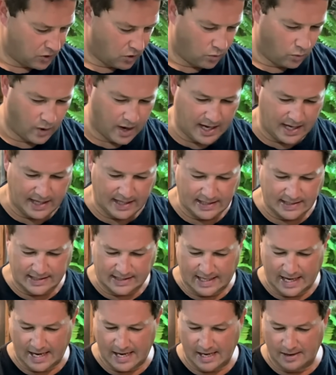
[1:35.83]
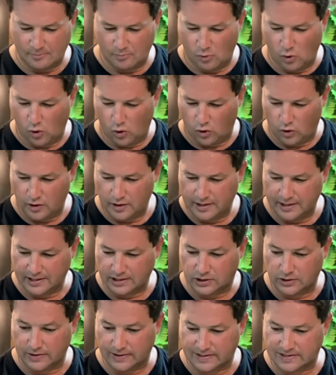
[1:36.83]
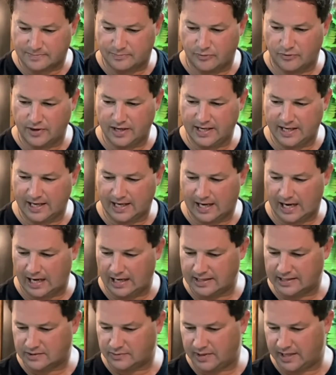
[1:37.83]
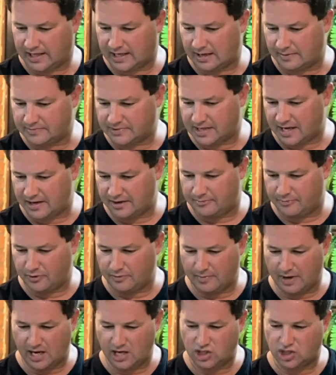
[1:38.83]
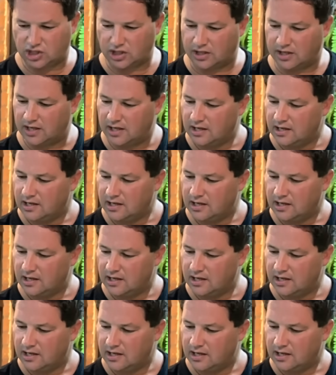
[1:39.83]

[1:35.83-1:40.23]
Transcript: when he's getting more into his breeding colors, when he comes out of brumation.